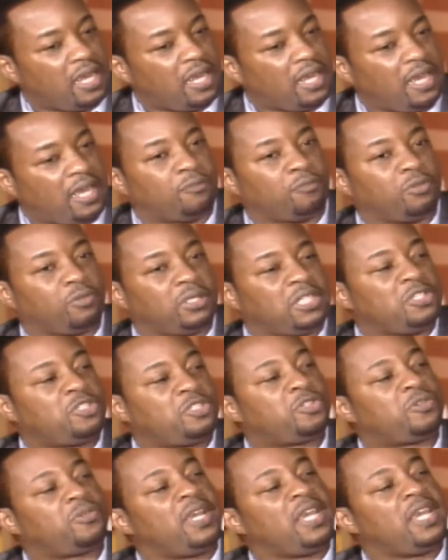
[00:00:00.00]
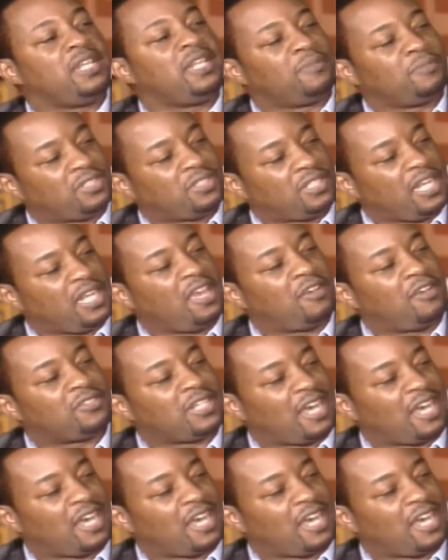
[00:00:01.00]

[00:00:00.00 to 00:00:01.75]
and really train themselves